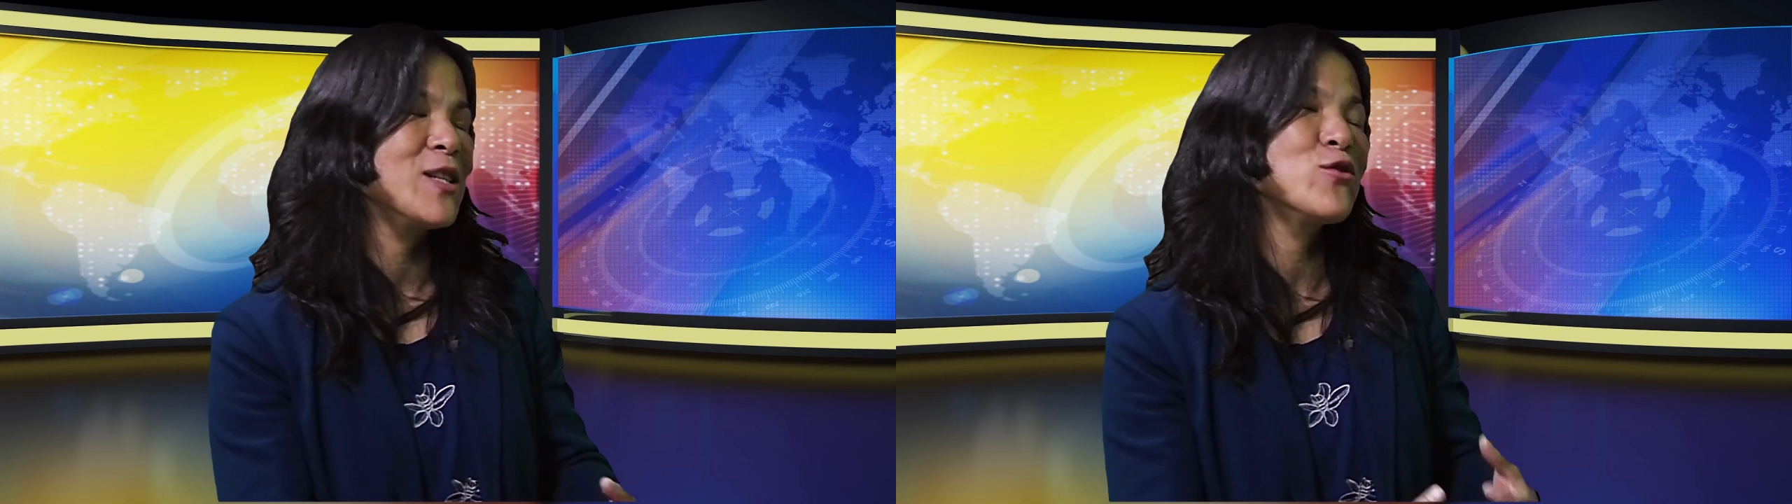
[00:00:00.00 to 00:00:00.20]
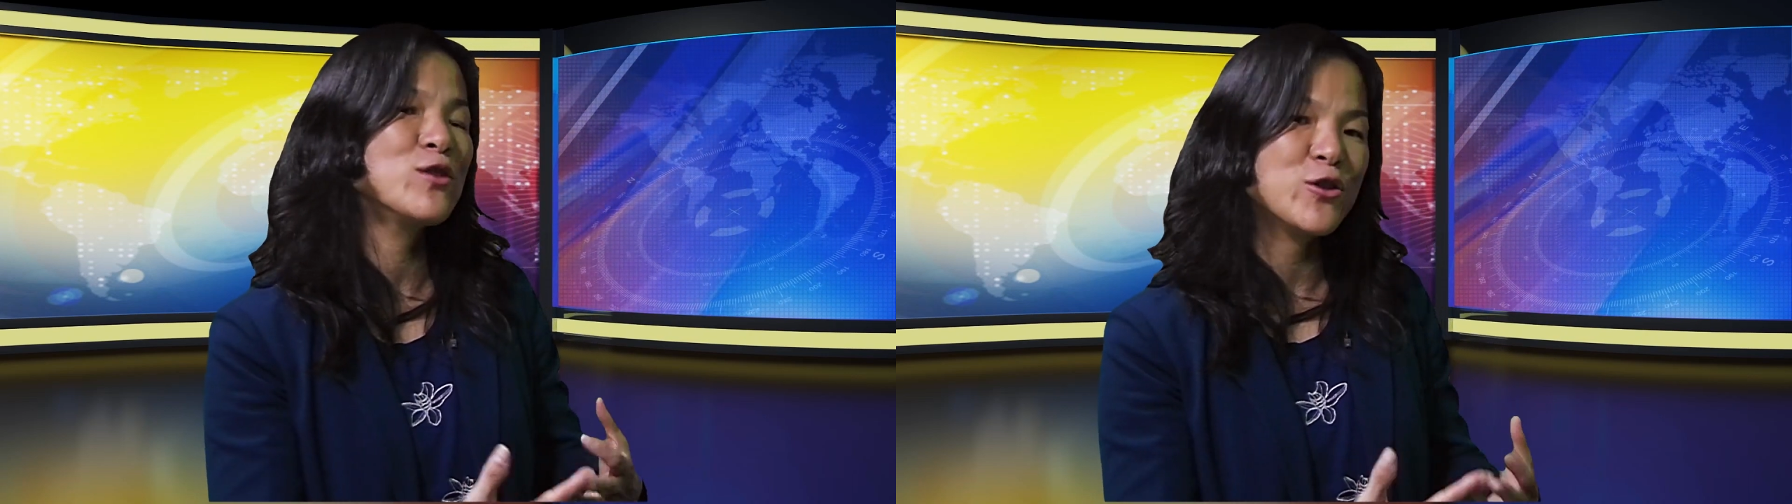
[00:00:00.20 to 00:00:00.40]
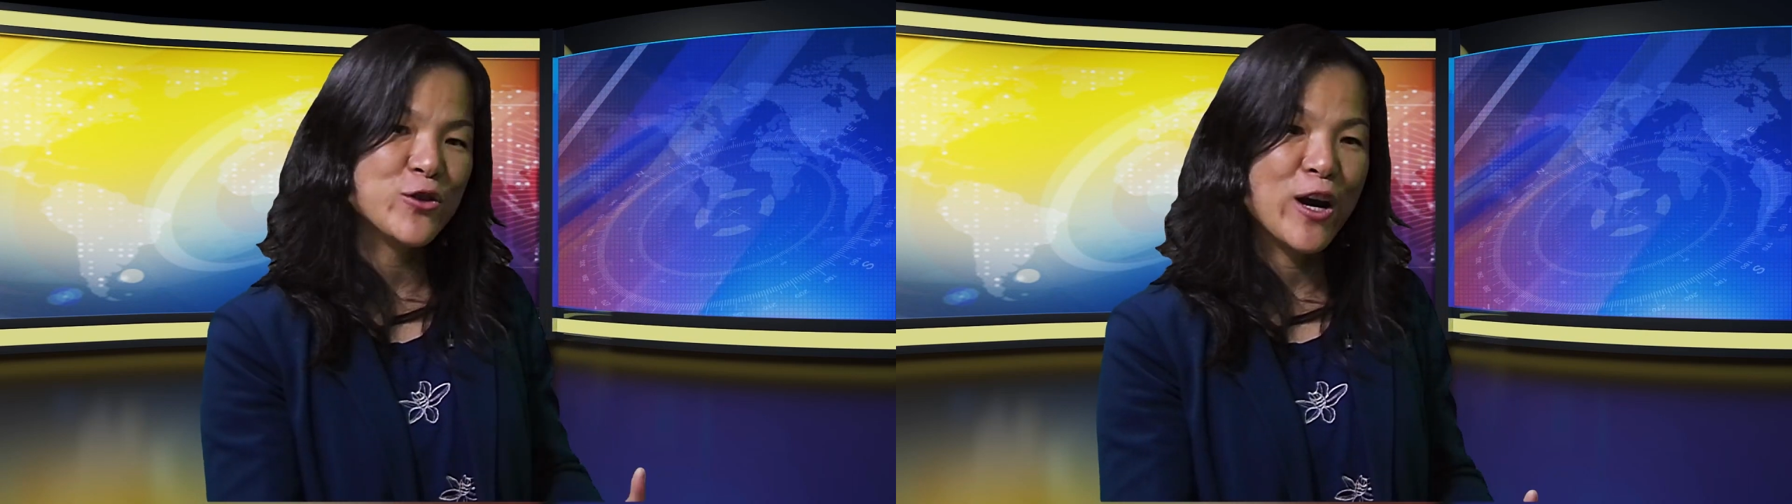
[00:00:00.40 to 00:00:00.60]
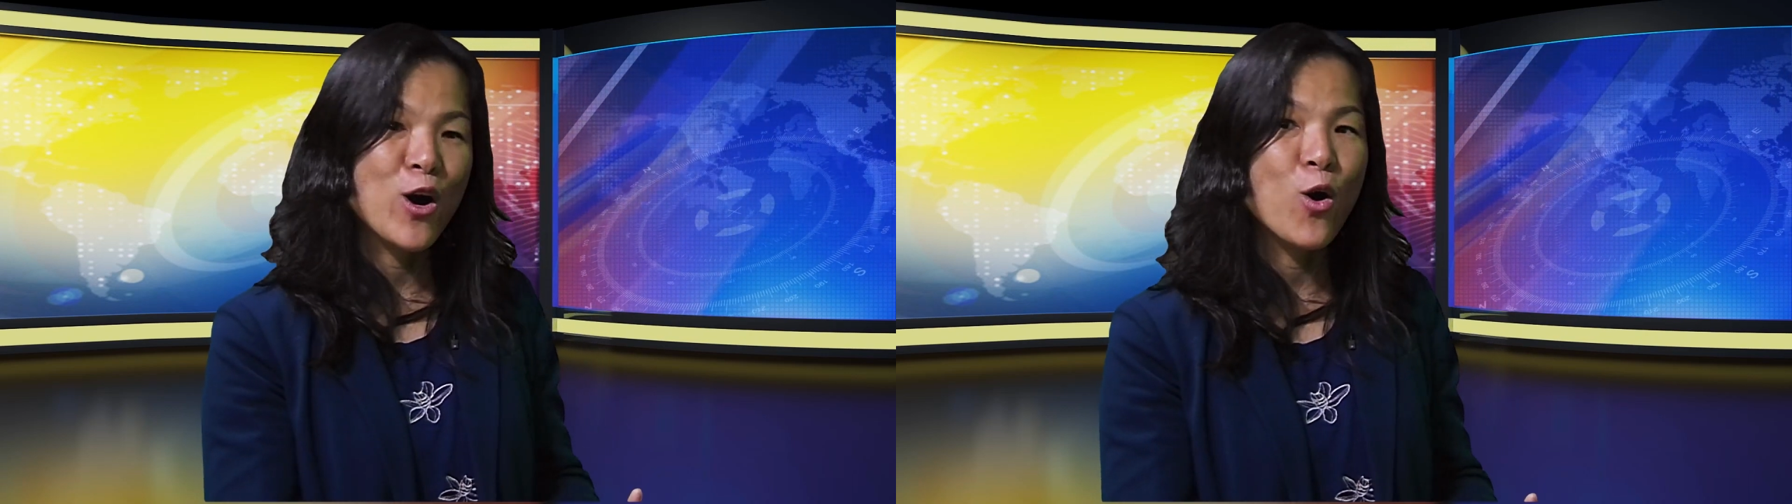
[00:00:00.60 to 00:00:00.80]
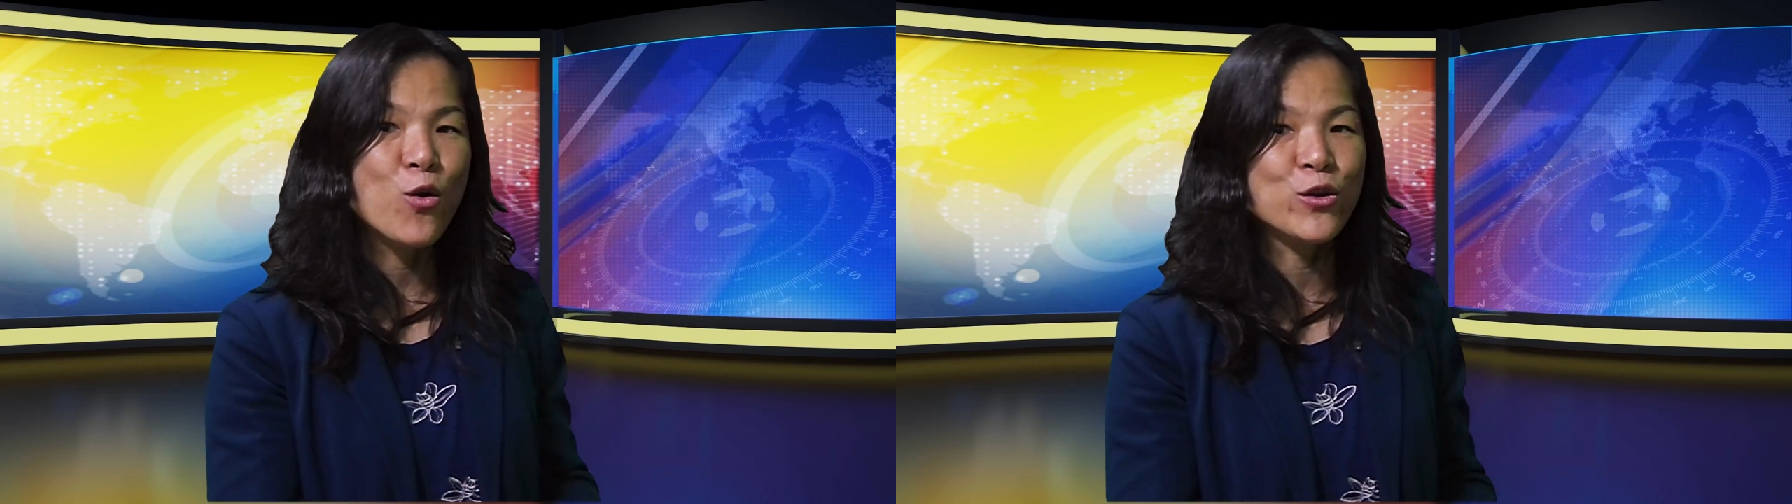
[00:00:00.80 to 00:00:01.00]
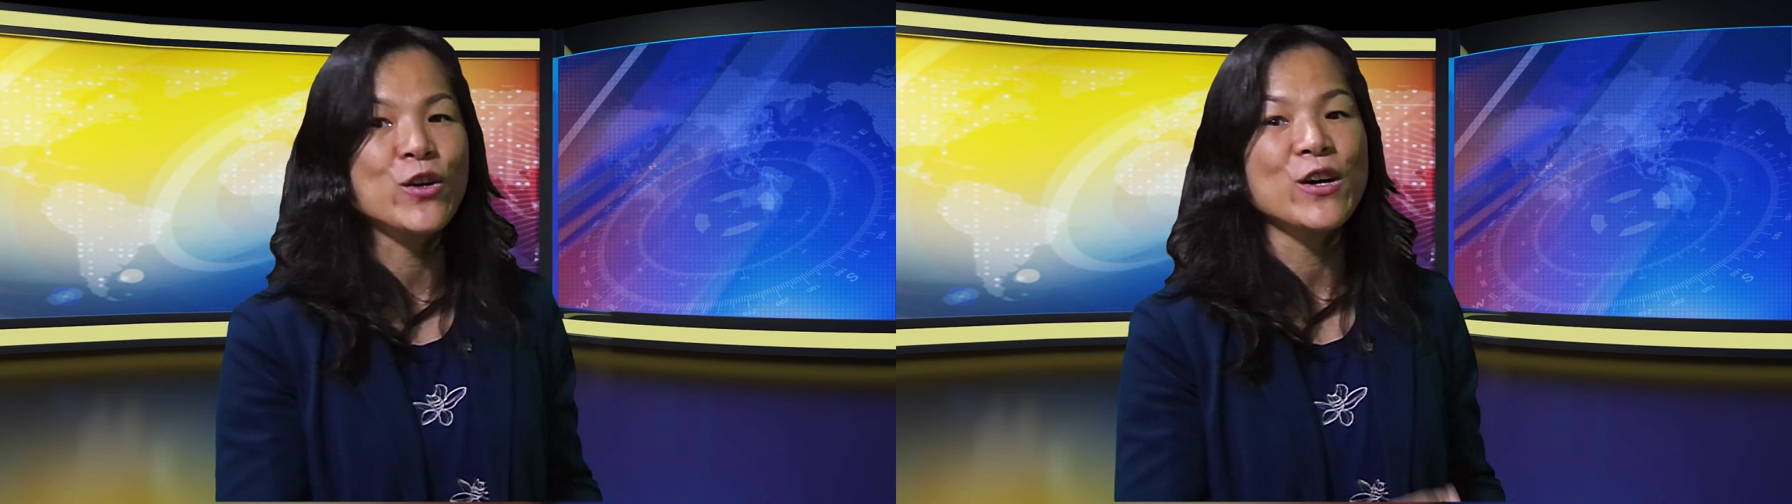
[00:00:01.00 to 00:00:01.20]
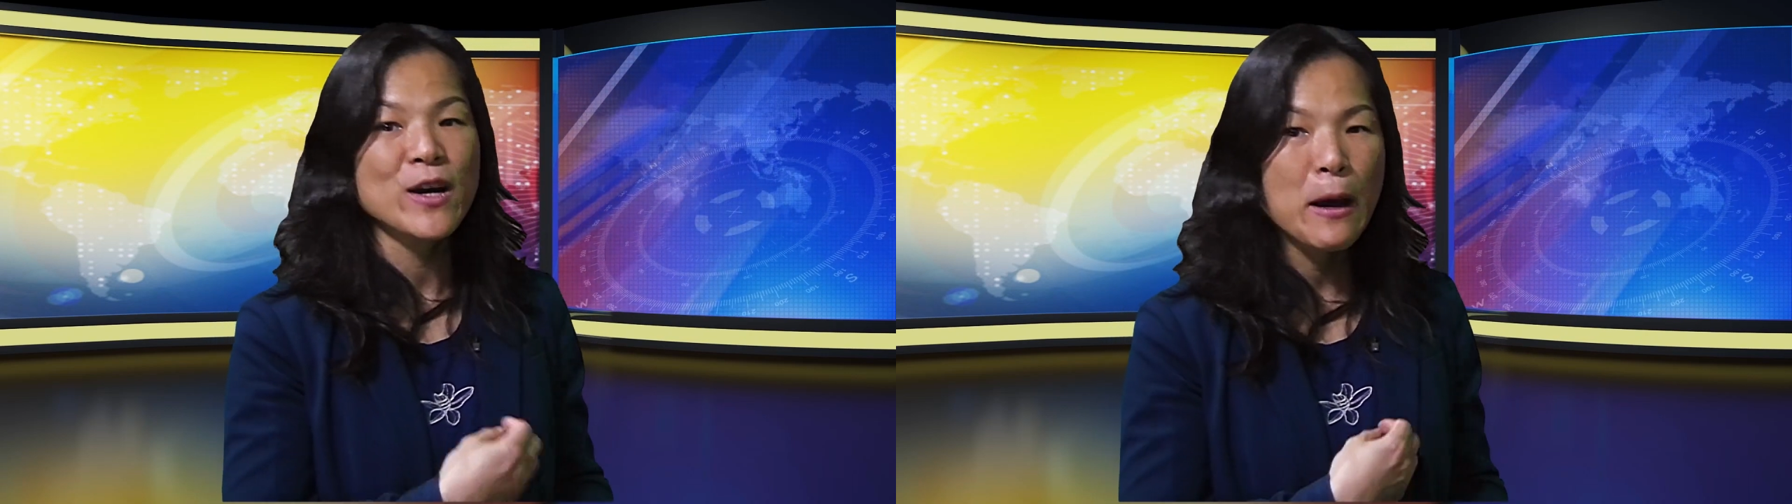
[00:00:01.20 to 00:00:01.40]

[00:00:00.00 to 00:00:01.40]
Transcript: to the shareholder,